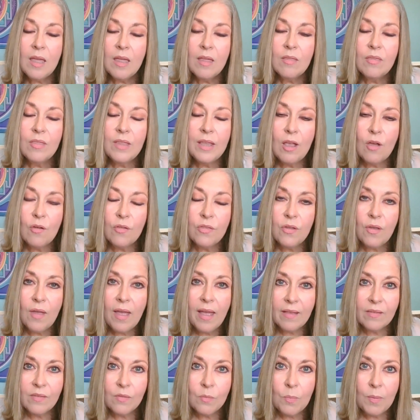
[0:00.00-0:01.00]
The other
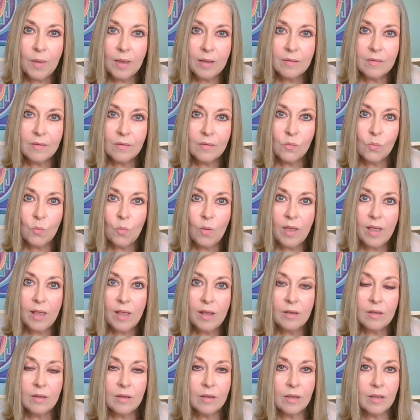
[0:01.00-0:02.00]
aspect as
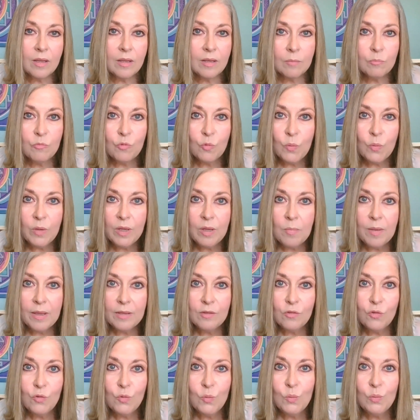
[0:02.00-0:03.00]
well, and I'm talking
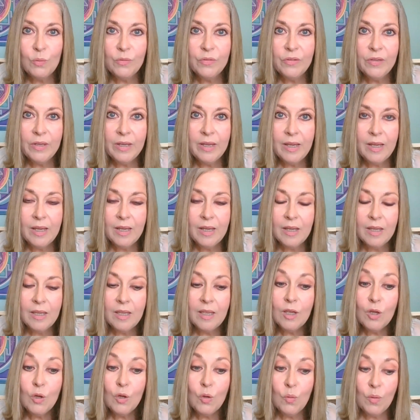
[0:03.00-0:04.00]
about tools here,
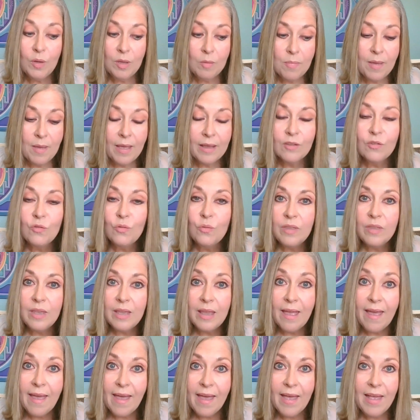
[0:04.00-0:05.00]
going back to
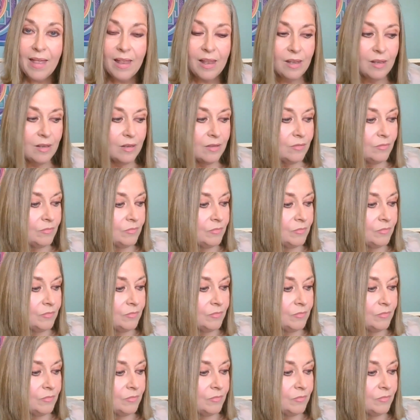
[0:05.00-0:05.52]
the owl.